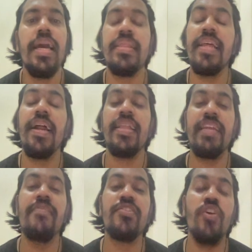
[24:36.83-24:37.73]
there are
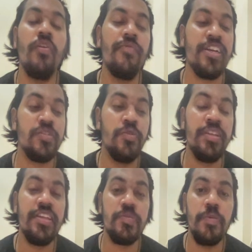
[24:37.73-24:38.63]
other ways of
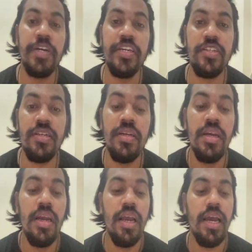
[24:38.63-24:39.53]
doing the exploitation.
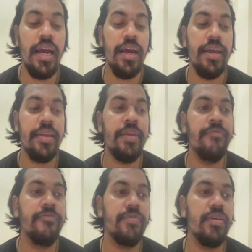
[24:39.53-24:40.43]

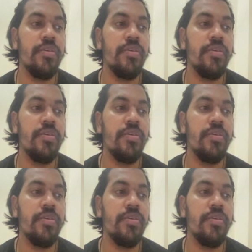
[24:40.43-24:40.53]
If